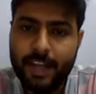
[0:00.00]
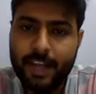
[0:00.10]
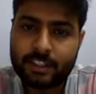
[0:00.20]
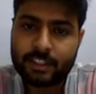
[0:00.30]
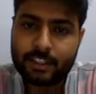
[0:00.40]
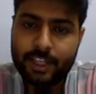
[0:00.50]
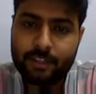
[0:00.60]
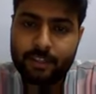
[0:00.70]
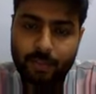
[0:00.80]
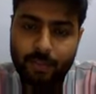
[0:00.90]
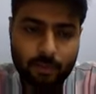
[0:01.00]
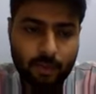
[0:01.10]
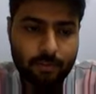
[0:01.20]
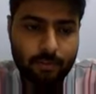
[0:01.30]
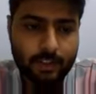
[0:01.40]
ancient
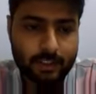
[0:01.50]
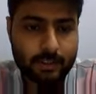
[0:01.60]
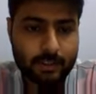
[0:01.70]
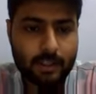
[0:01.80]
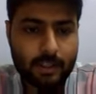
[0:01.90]
philosophers,